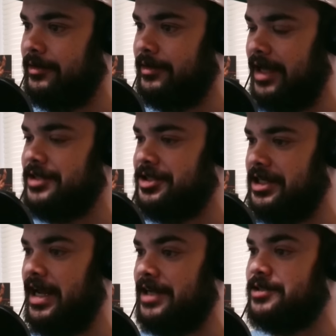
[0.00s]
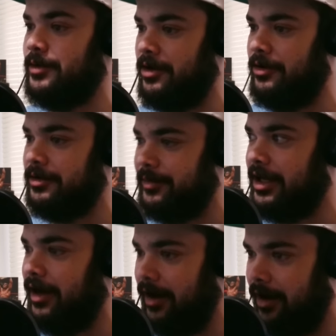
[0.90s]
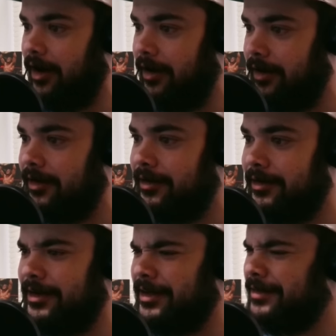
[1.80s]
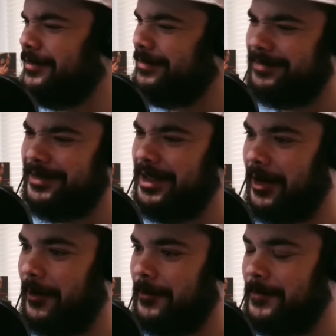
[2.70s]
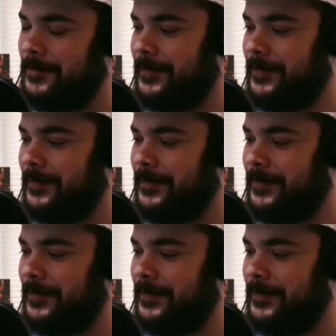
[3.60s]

HGH. And we're all going to be like, uh-huh. You know?